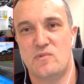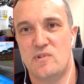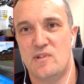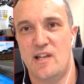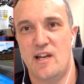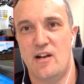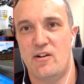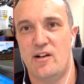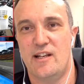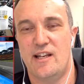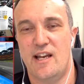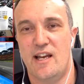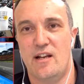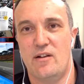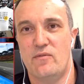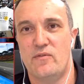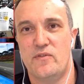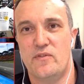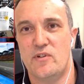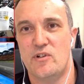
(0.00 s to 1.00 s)
there
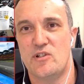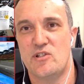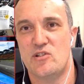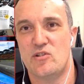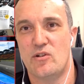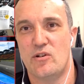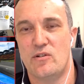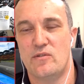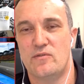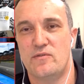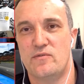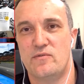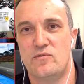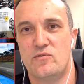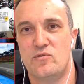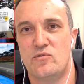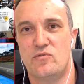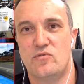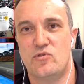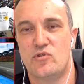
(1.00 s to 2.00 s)
again, first of
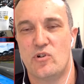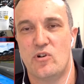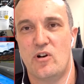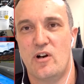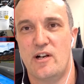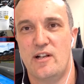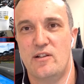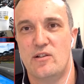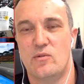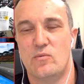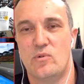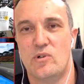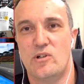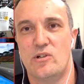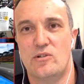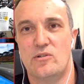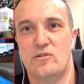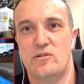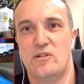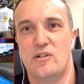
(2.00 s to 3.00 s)
tried in the
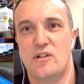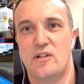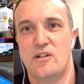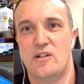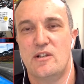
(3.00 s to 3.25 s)
world,